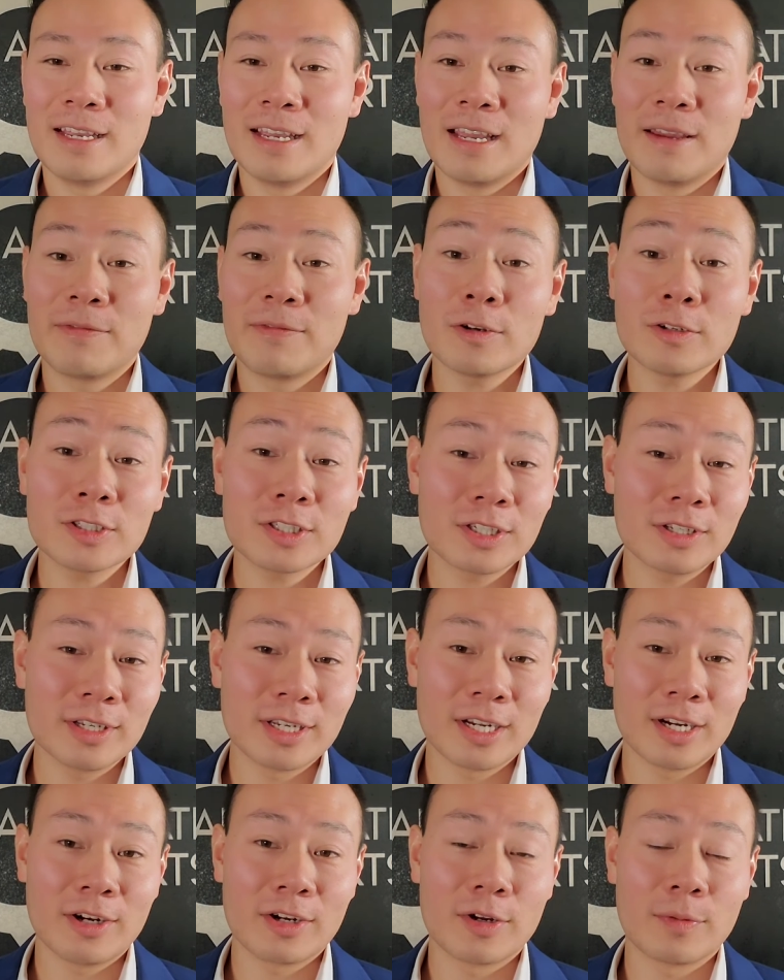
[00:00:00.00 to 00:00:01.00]
If you're still
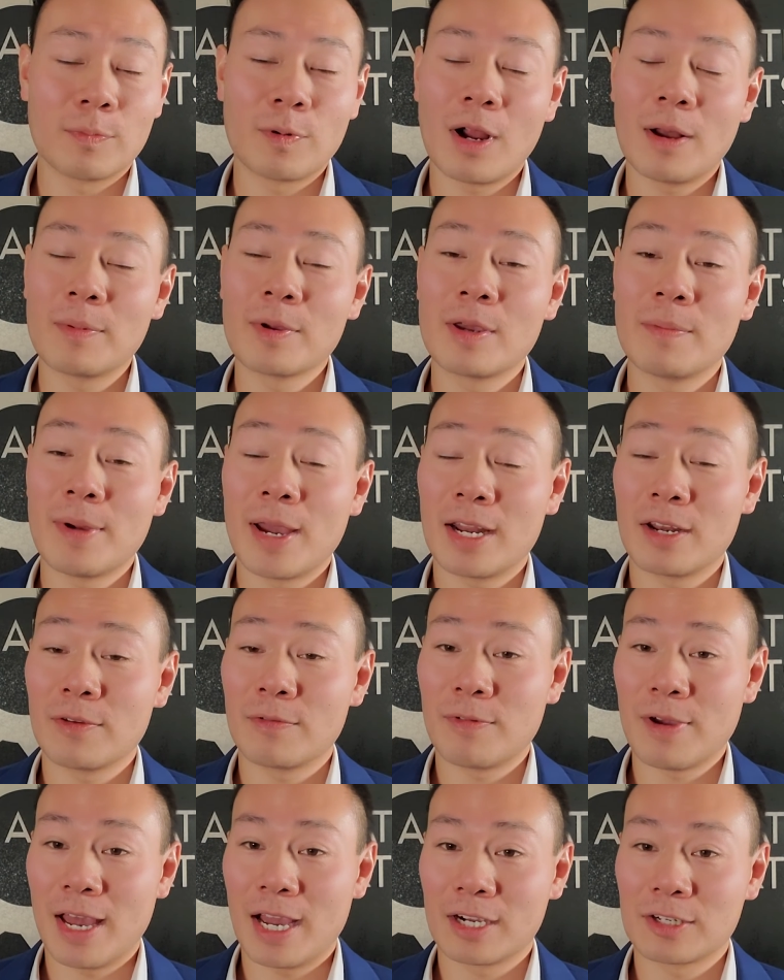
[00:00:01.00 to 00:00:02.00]
here, you're probably a
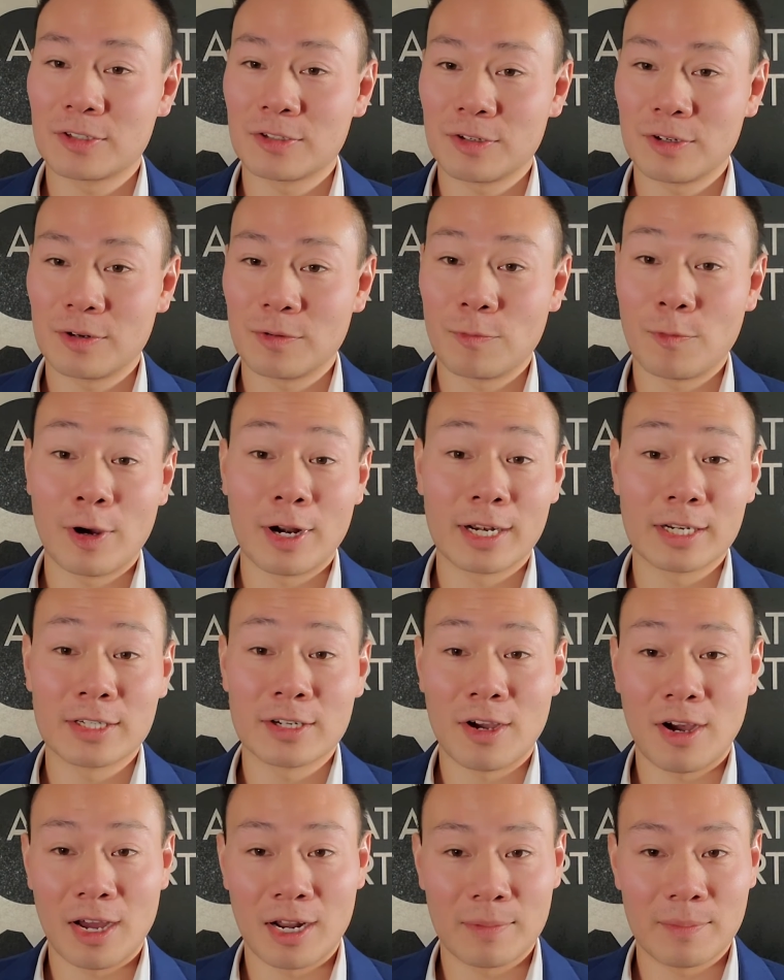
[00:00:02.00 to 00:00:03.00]
manufacturer wanting to
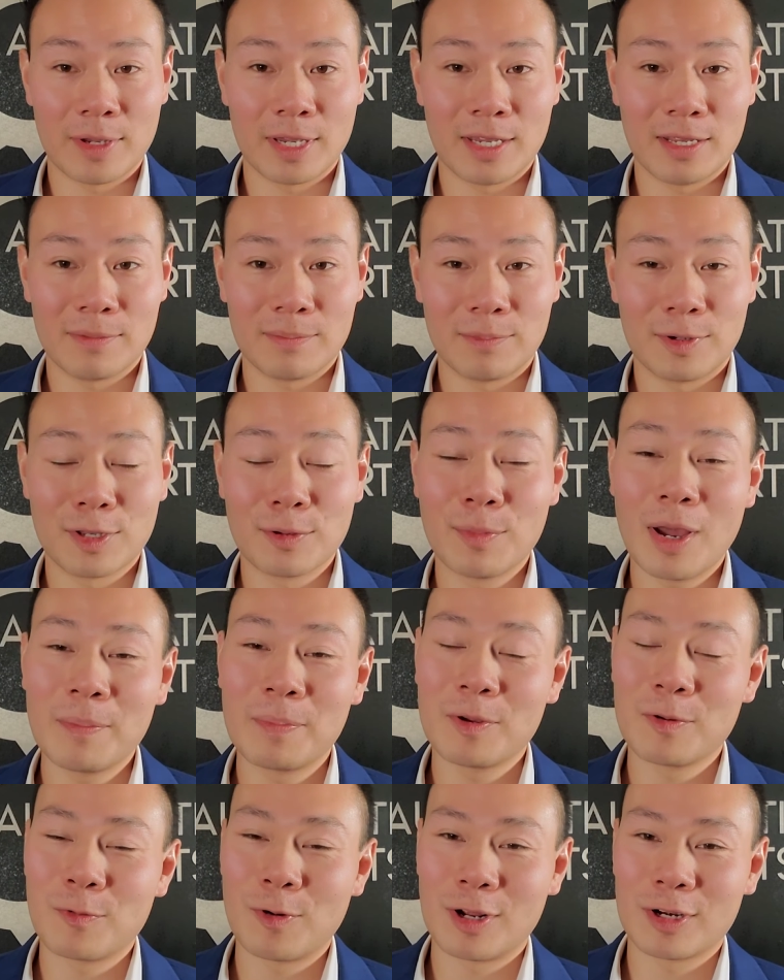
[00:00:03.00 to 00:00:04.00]
automate, but you might
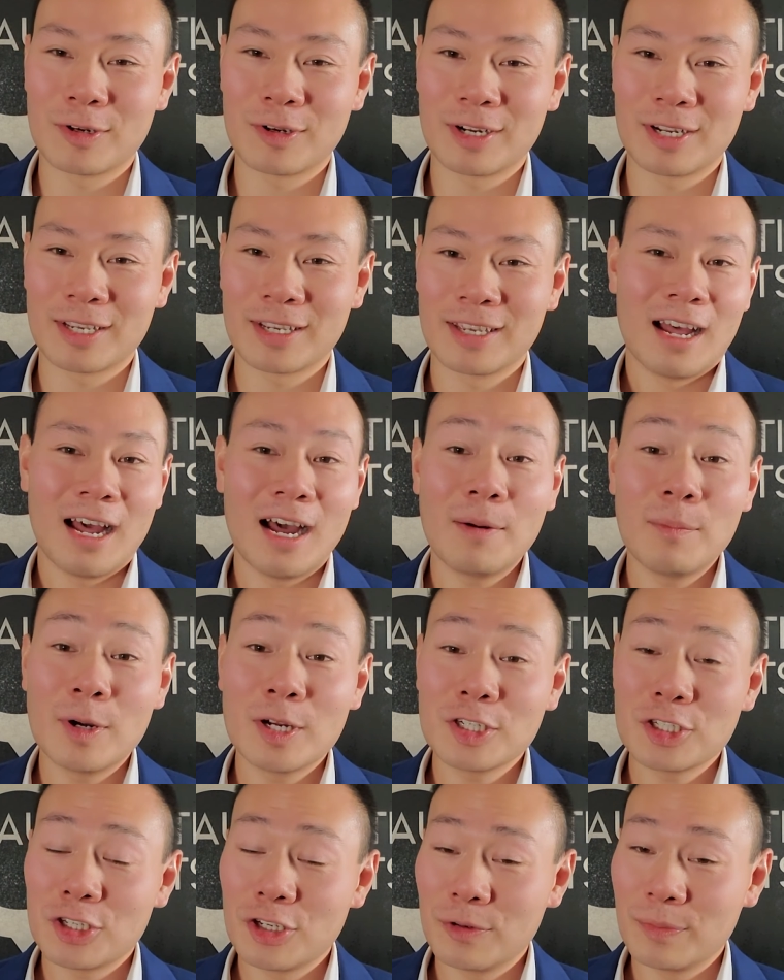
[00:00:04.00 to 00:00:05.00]
be wondering, how
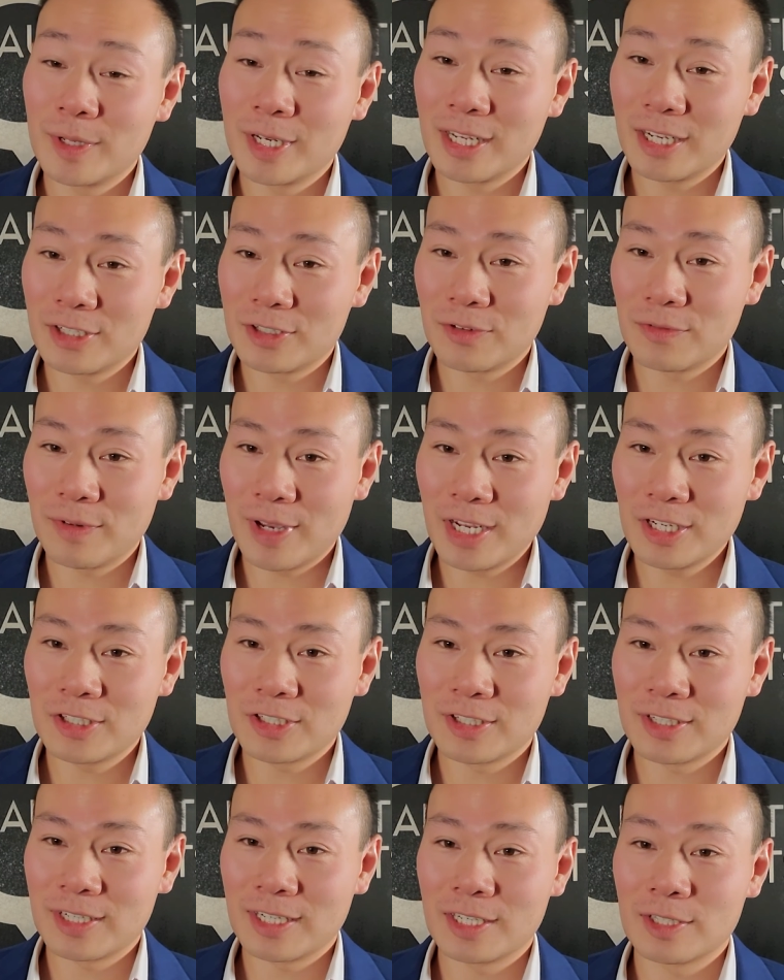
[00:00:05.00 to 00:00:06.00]
much human
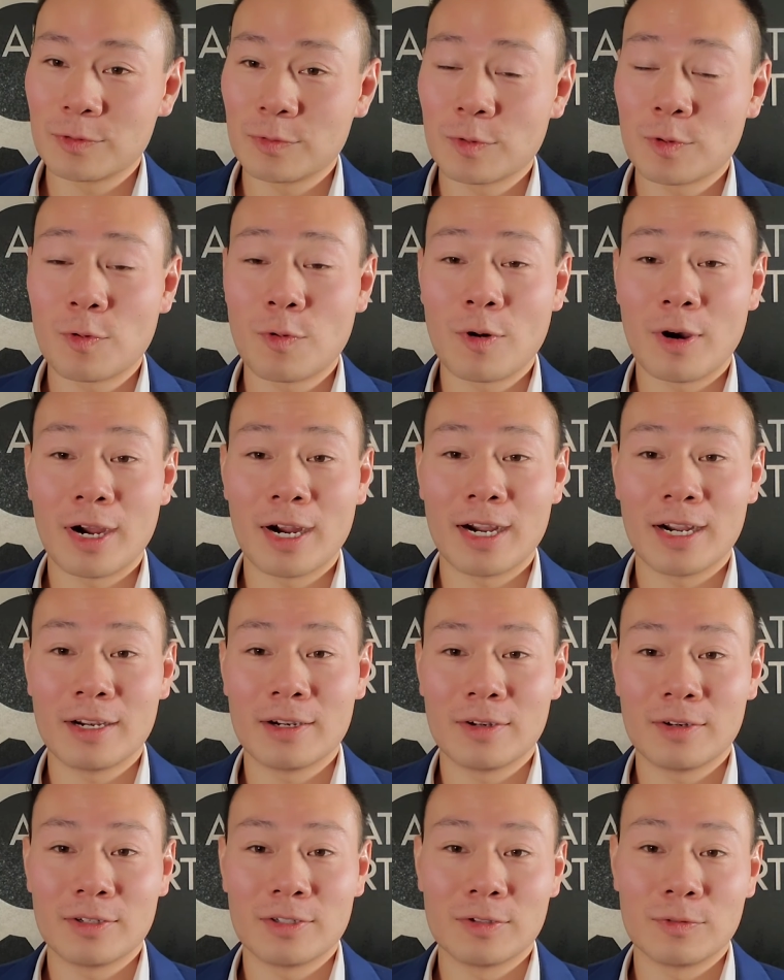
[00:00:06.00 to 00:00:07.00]
intervention is
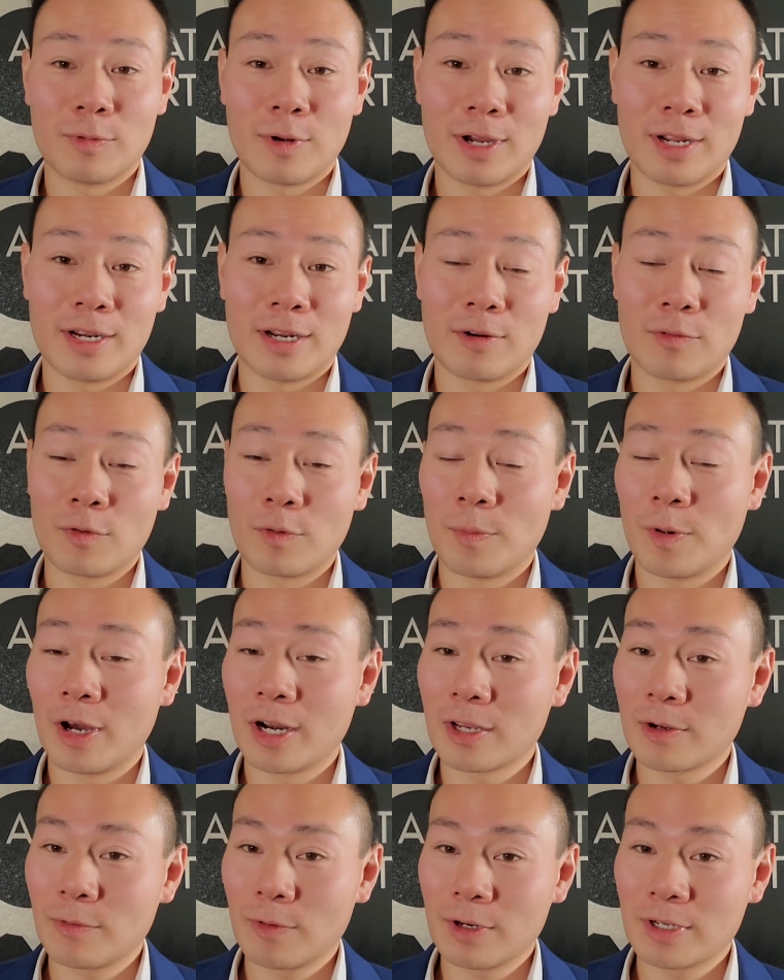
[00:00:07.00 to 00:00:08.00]
required to run a
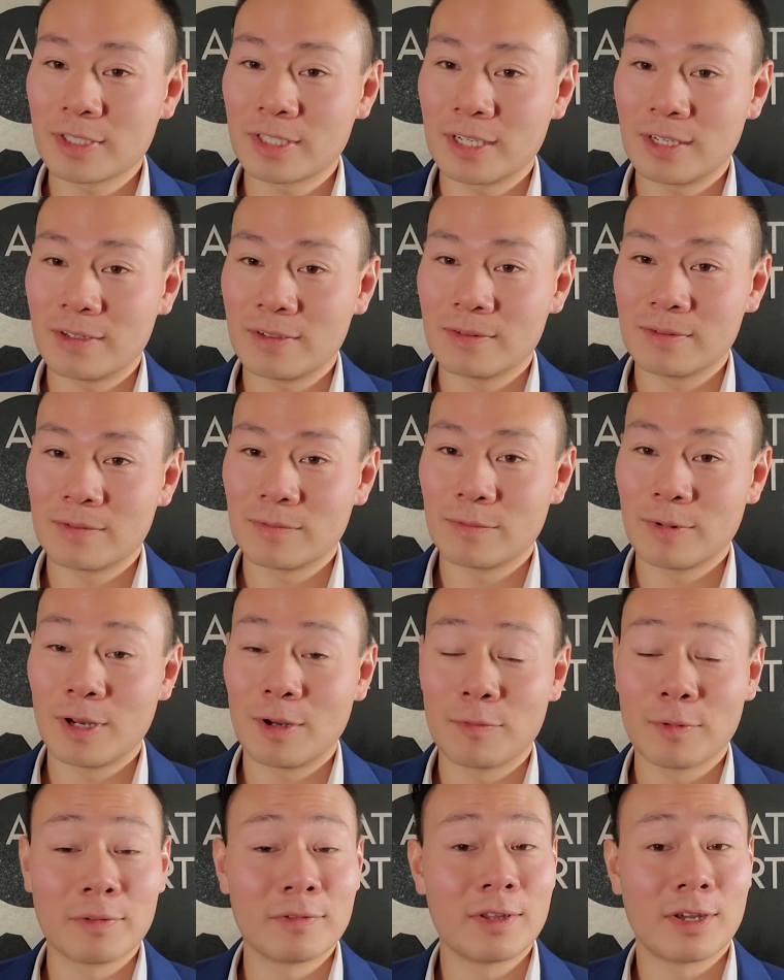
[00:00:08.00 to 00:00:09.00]
robotic work cell?
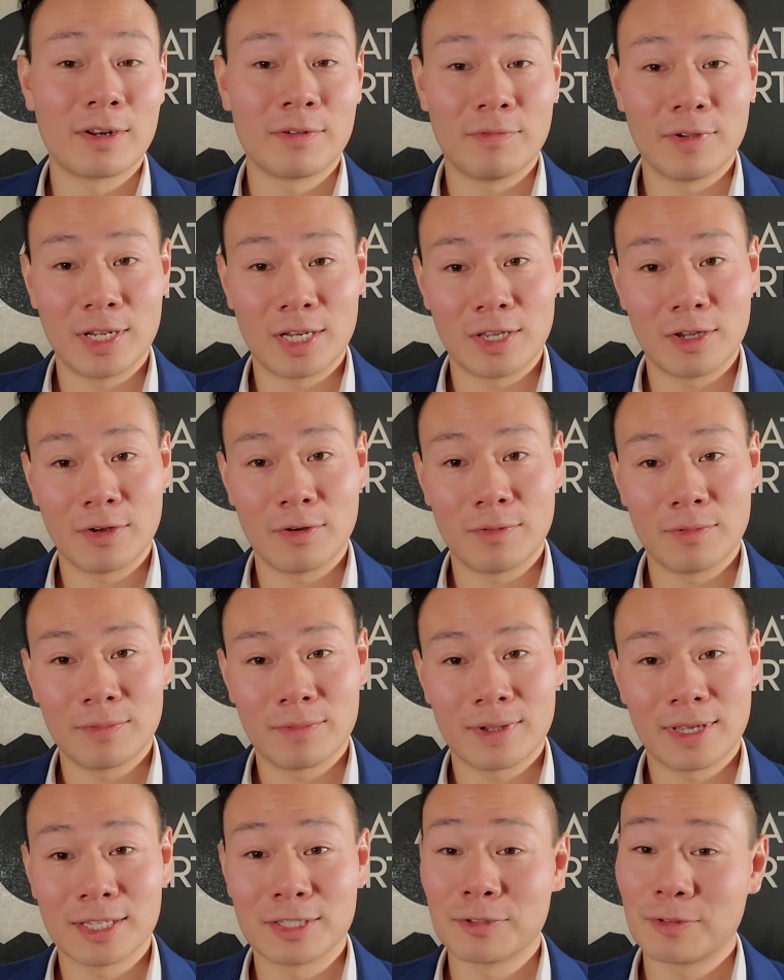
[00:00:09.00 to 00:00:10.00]
Well, we've done a video,
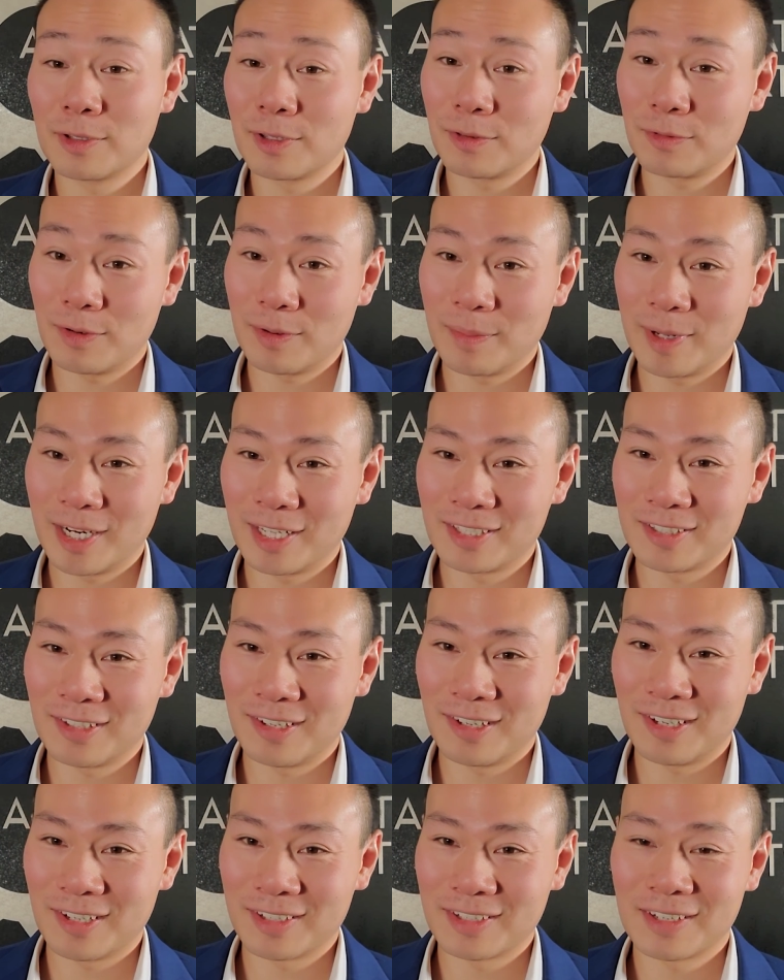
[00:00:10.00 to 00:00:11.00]
it's only 3 minutes
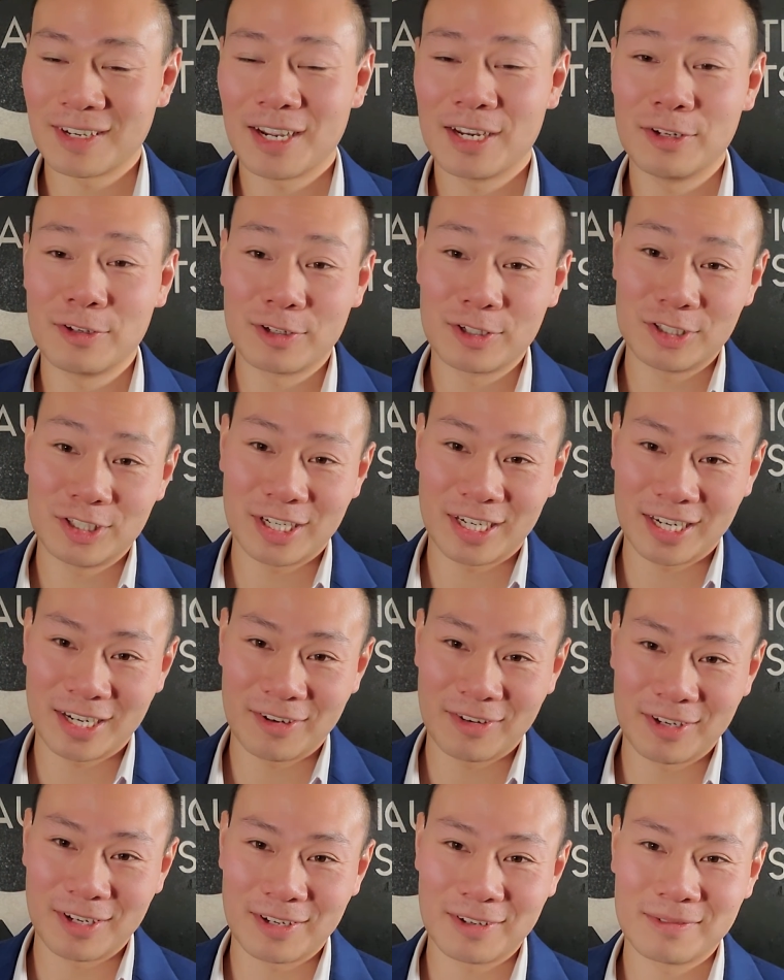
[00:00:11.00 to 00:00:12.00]
long, and you can check it
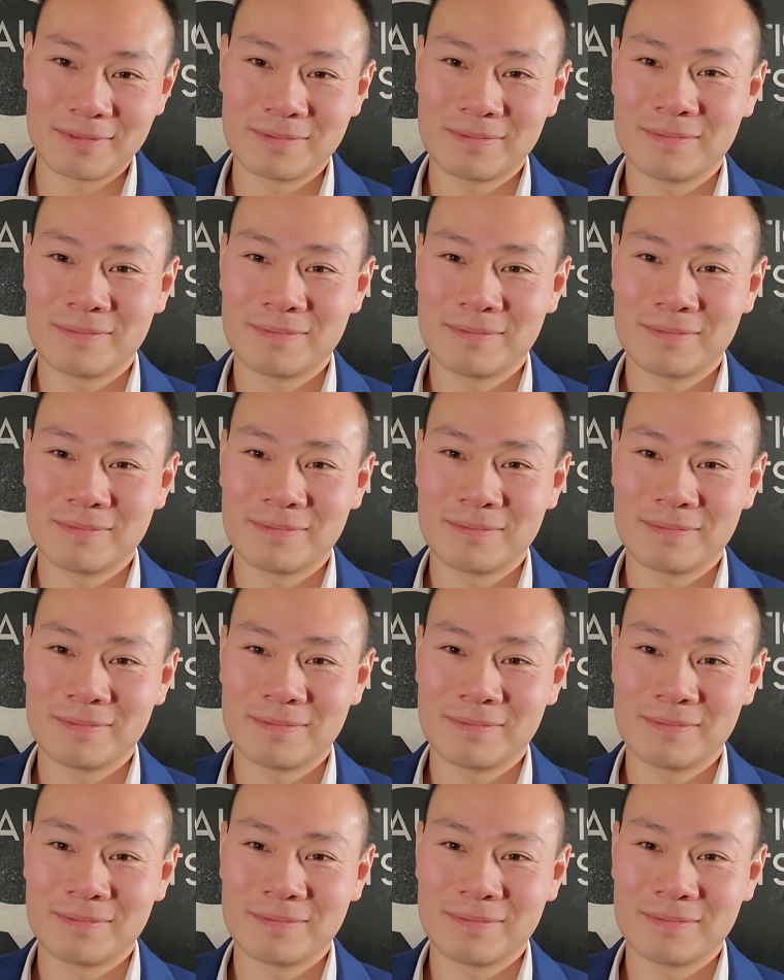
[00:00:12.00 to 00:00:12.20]
out here.